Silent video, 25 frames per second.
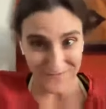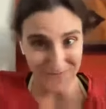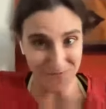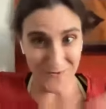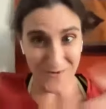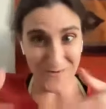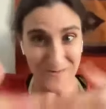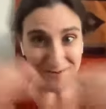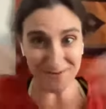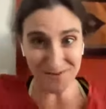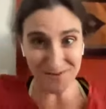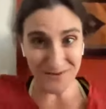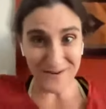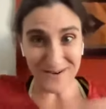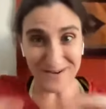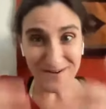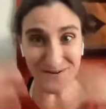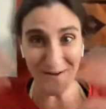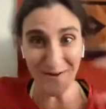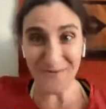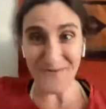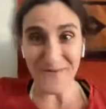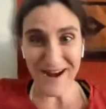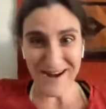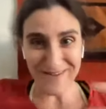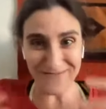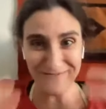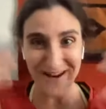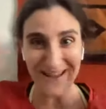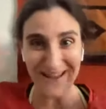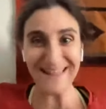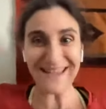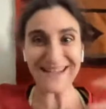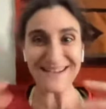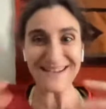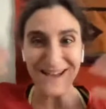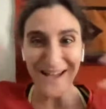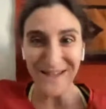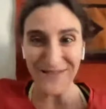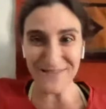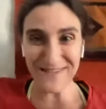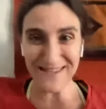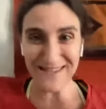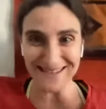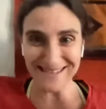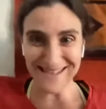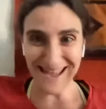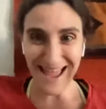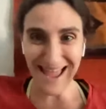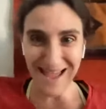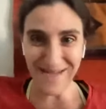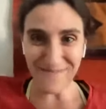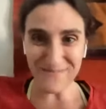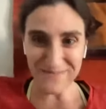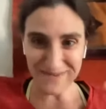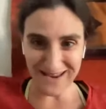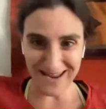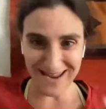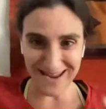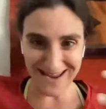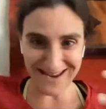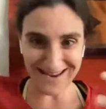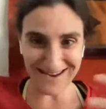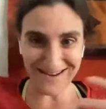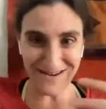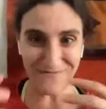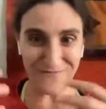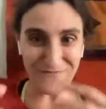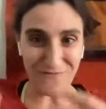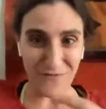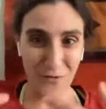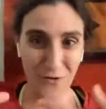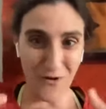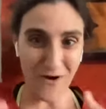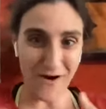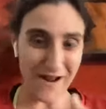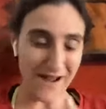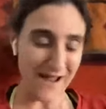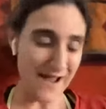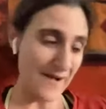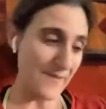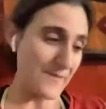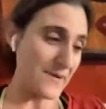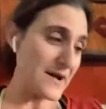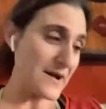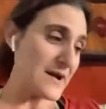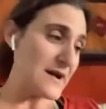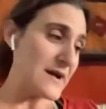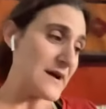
reform is going nowhere, right? Like nothing is happening for him.